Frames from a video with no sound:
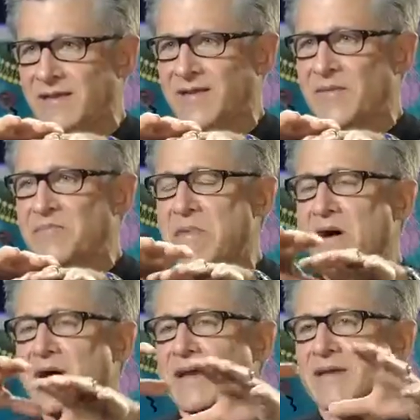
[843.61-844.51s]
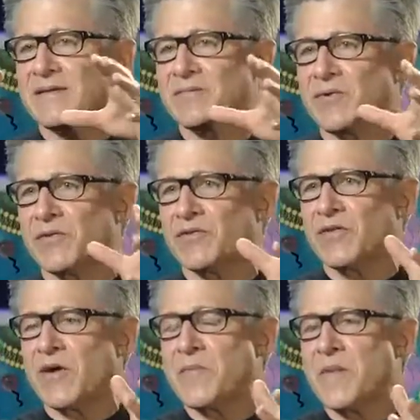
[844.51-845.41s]
put the
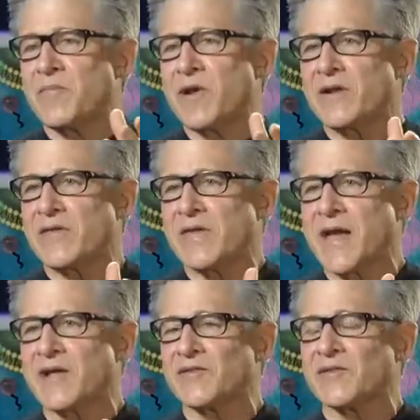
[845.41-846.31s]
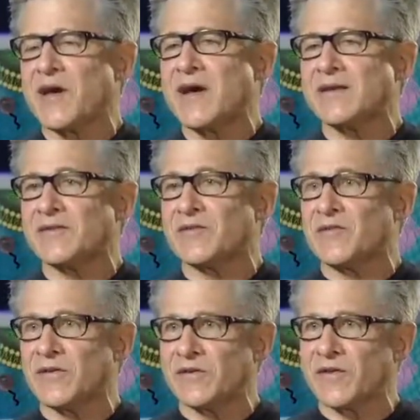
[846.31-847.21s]
cell membrane on the outside to
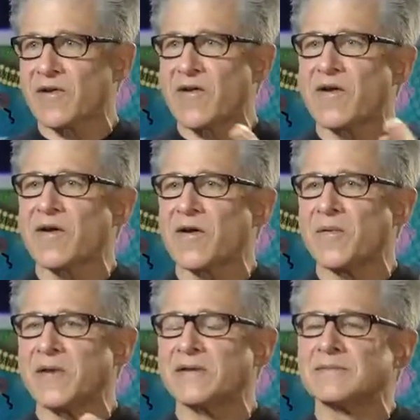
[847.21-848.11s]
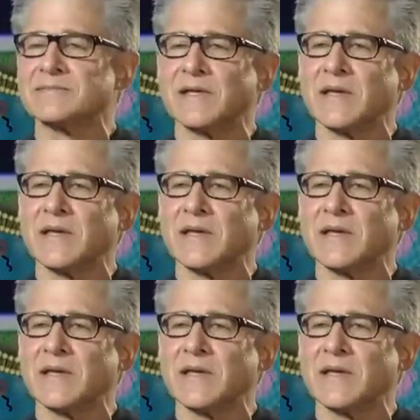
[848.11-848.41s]
seal the cargo in?